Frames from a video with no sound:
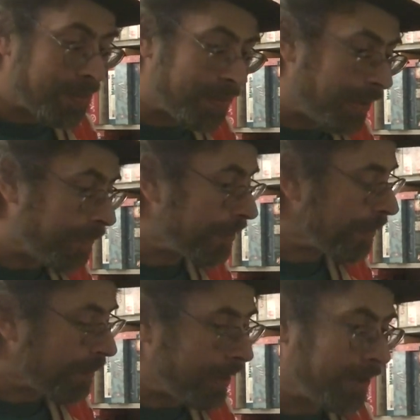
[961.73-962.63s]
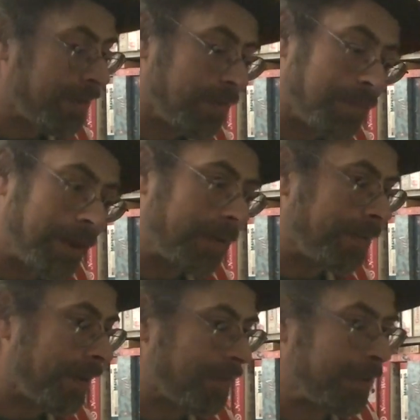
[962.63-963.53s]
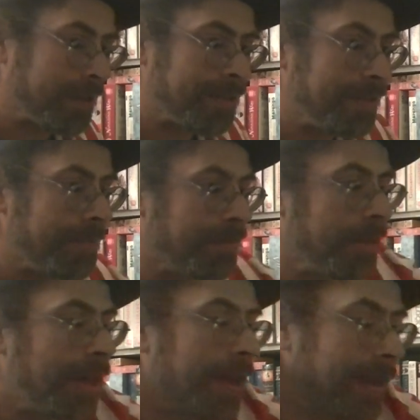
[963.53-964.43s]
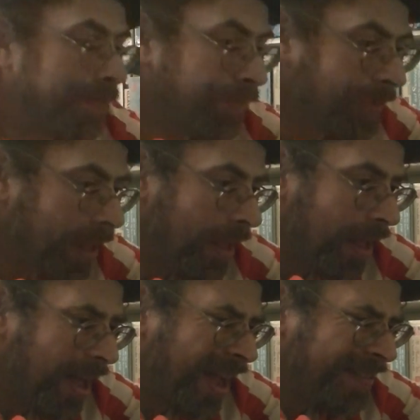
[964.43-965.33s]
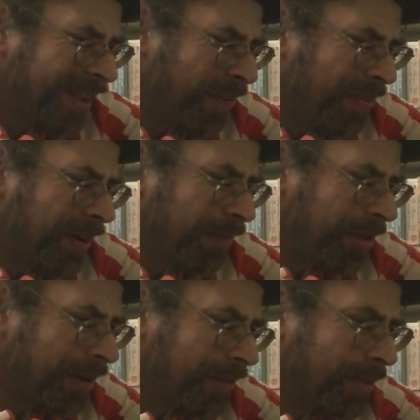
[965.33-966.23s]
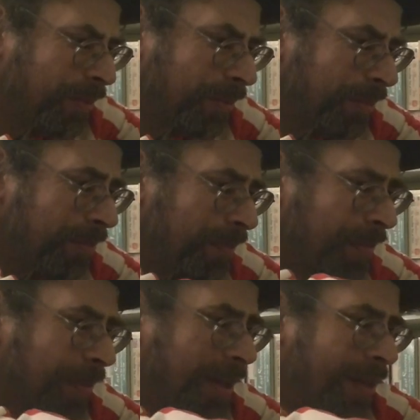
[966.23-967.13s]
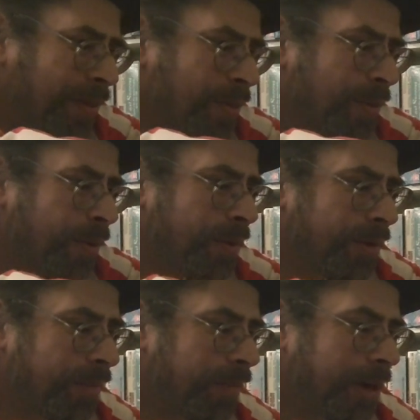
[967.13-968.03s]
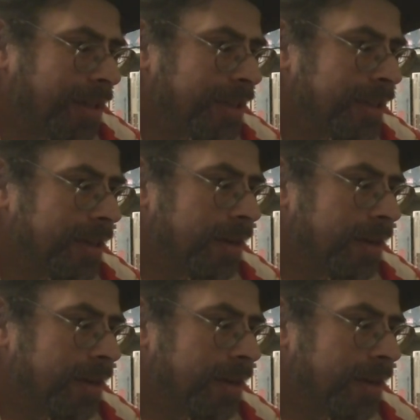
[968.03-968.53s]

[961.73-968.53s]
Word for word: that with the right group I could definitely see playing. I doubt that I'm going to do it solo much,